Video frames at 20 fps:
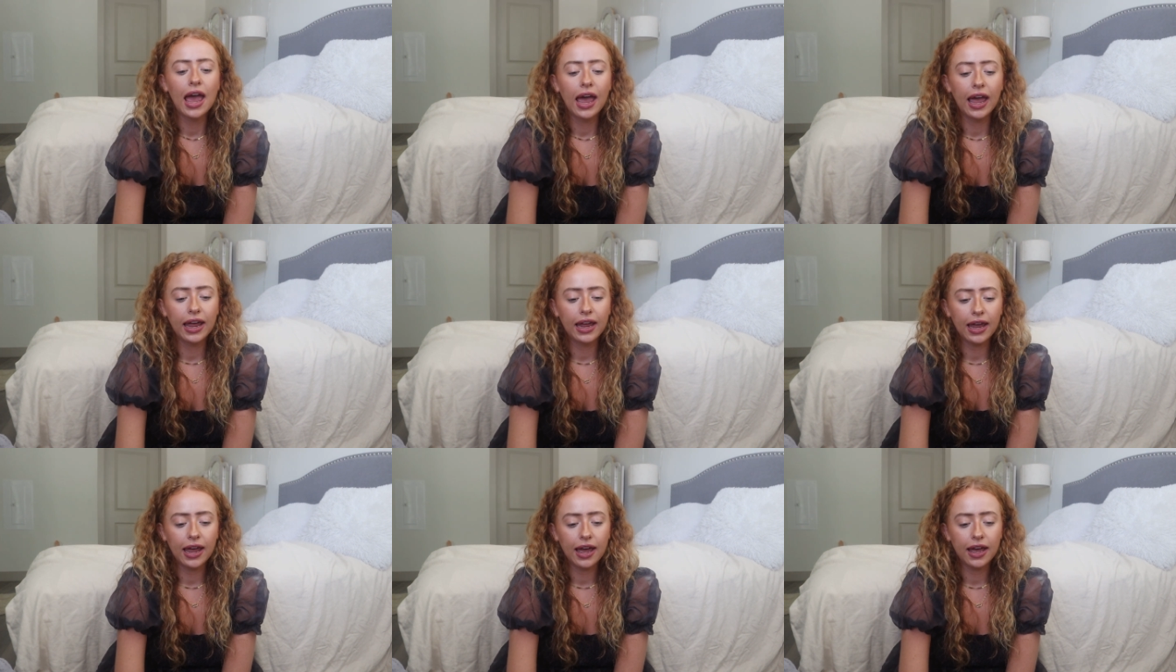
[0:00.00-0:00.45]

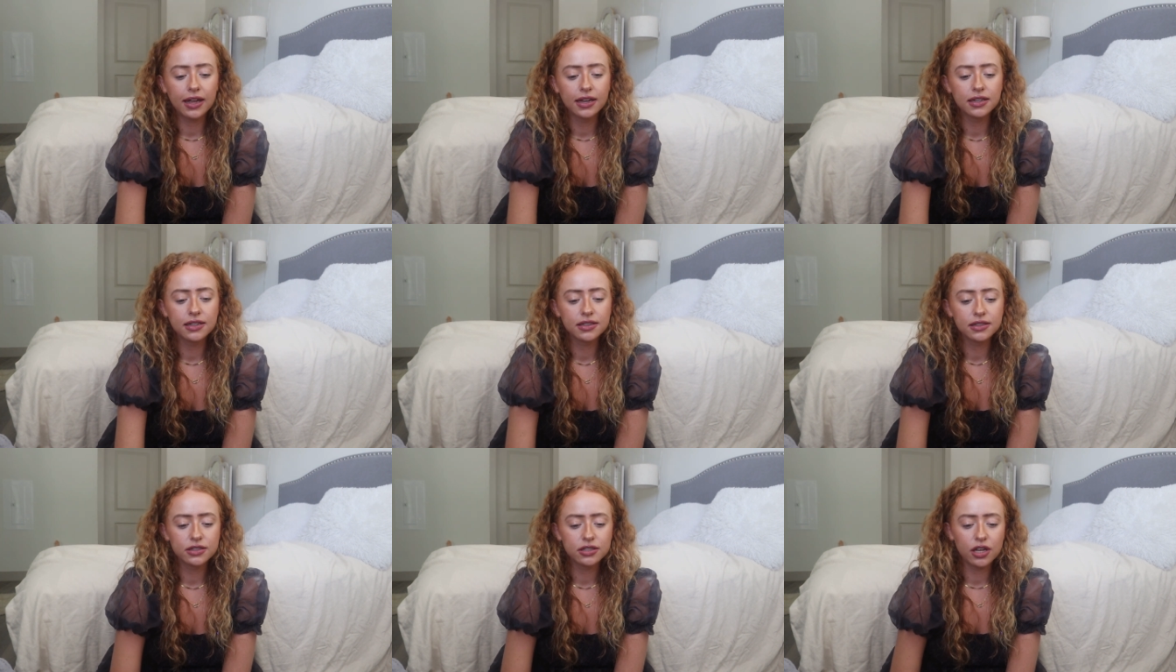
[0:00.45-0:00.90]

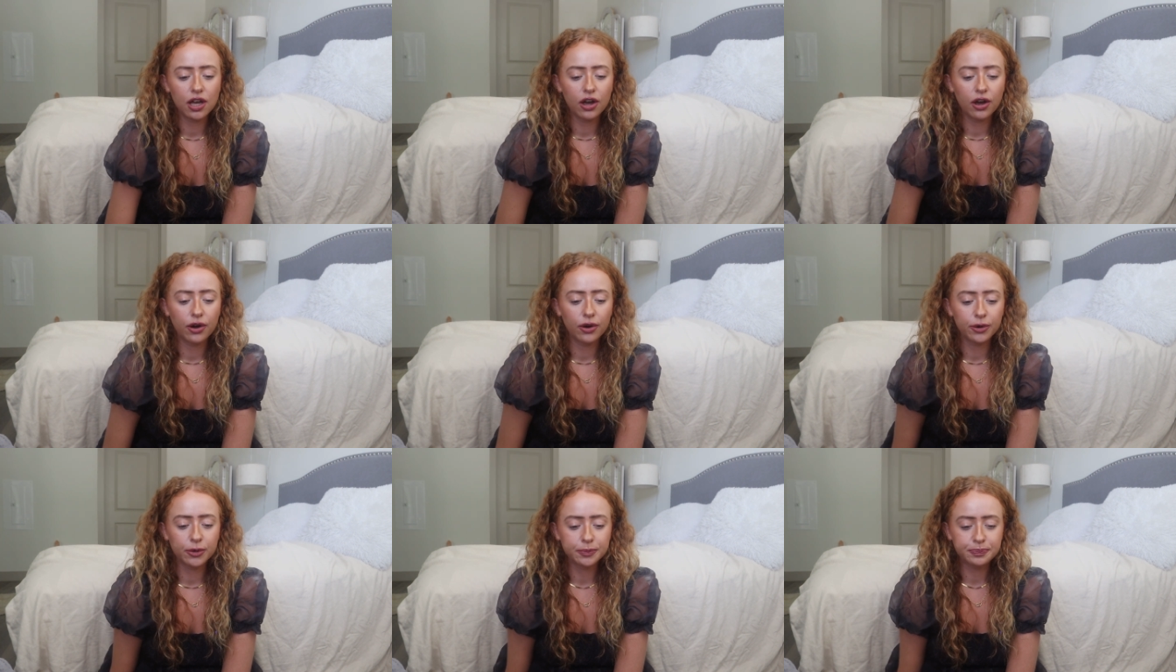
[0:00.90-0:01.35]
And
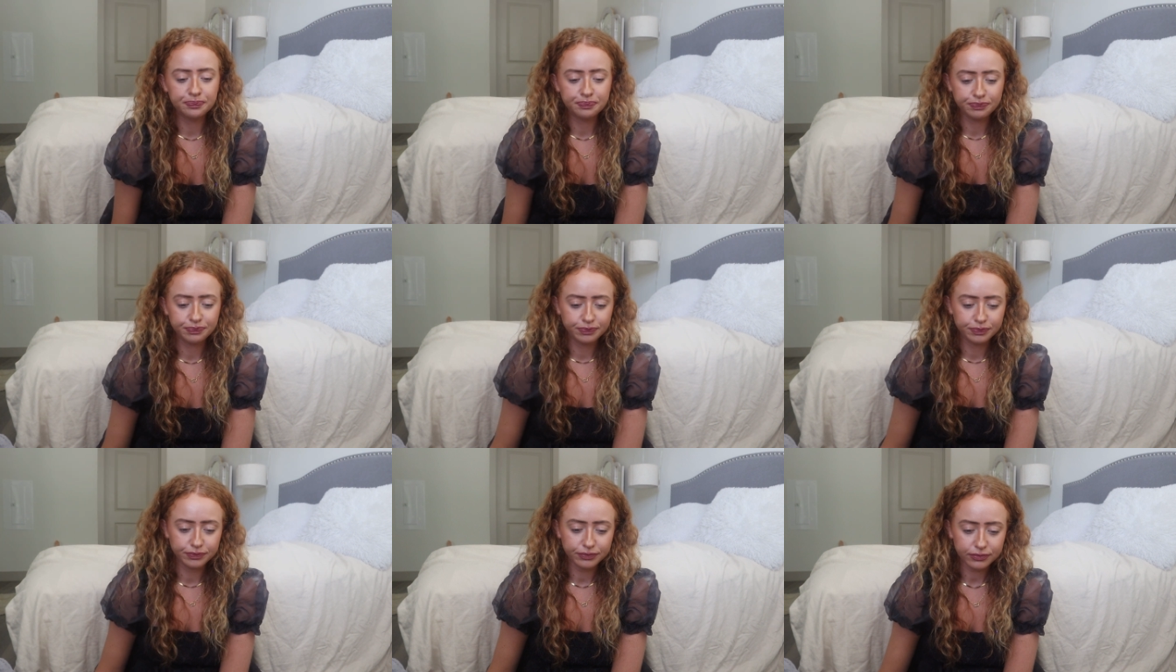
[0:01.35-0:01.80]
so
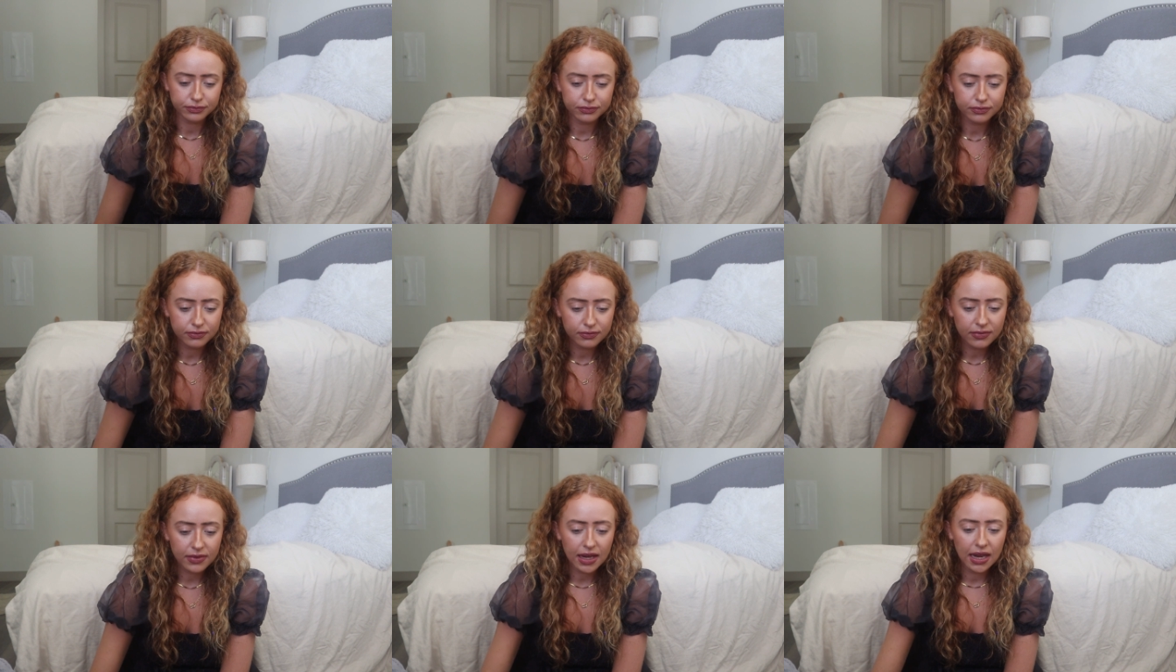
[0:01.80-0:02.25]

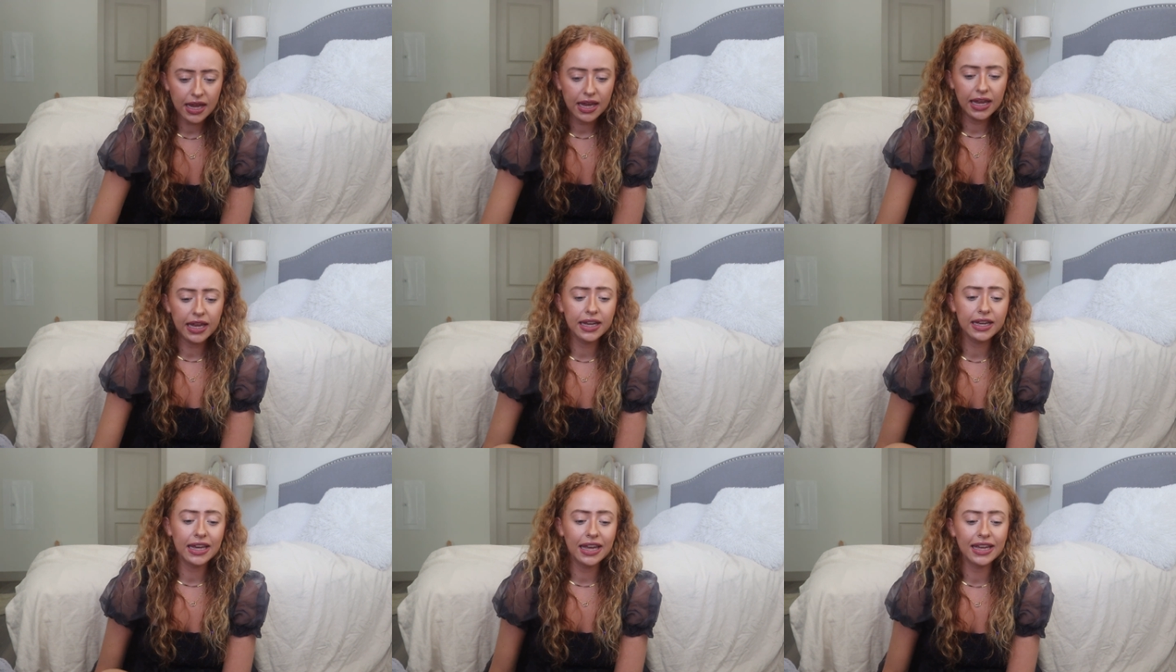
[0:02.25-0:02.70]

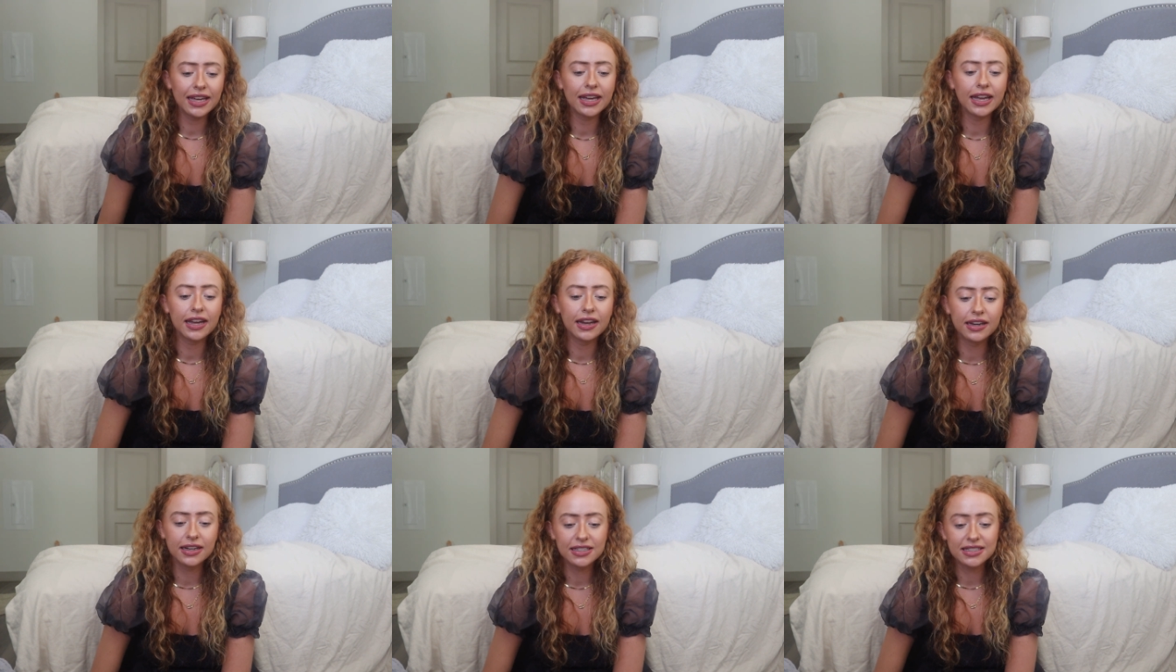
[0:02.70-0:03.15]
it
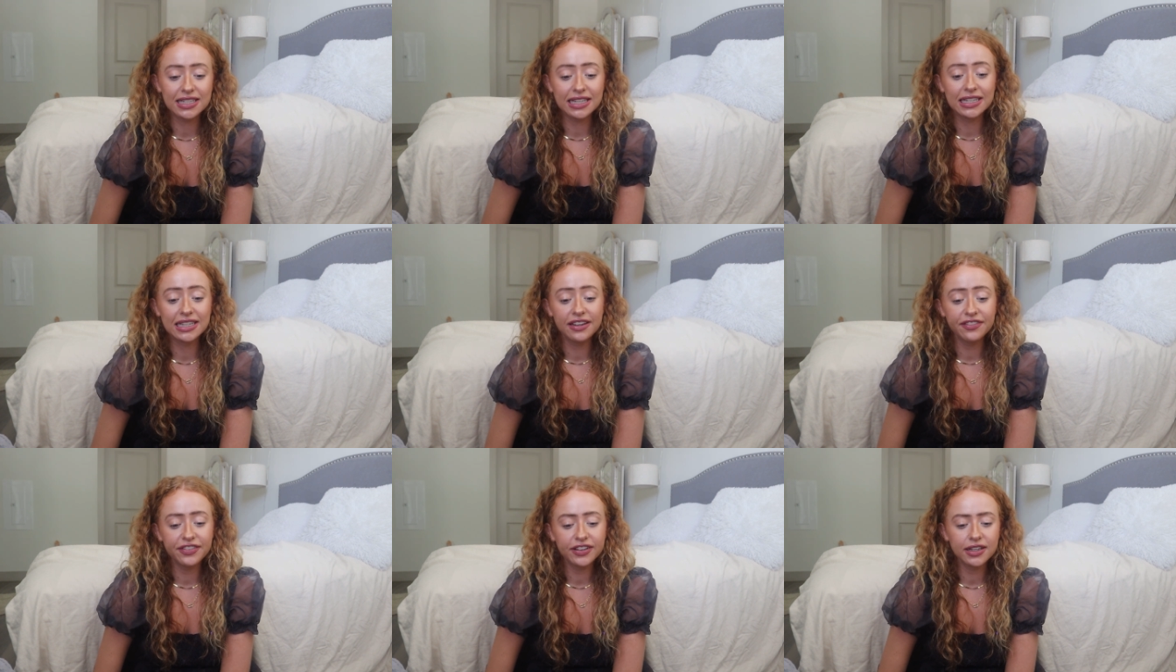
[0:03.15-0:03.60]
can
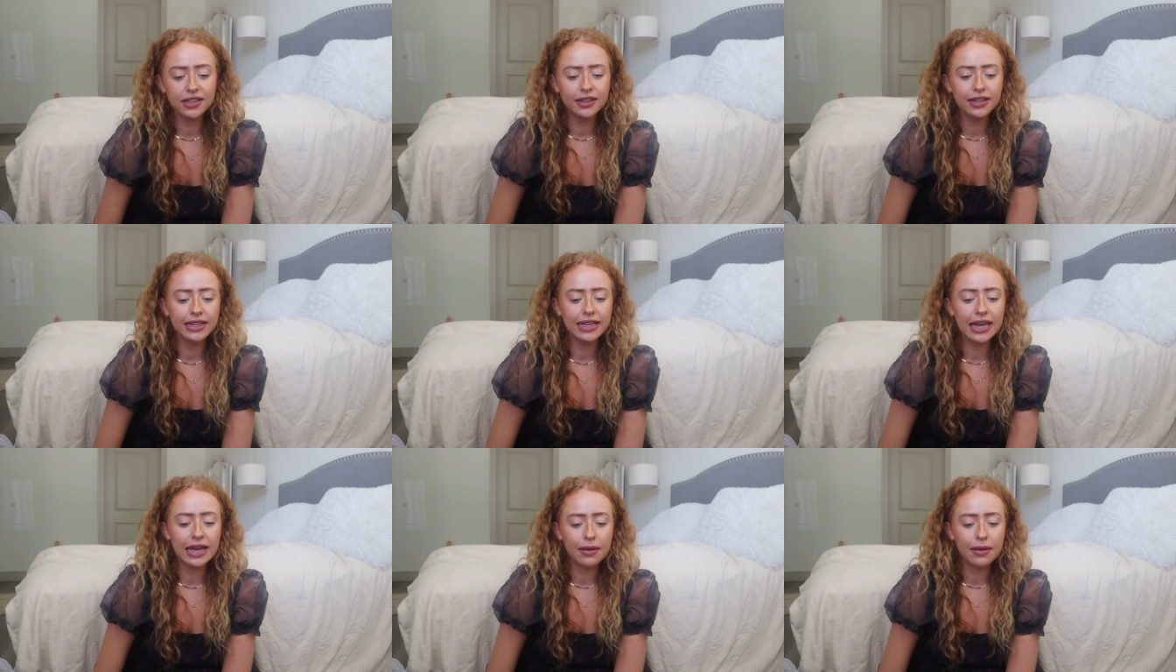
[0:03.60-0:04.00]
significantly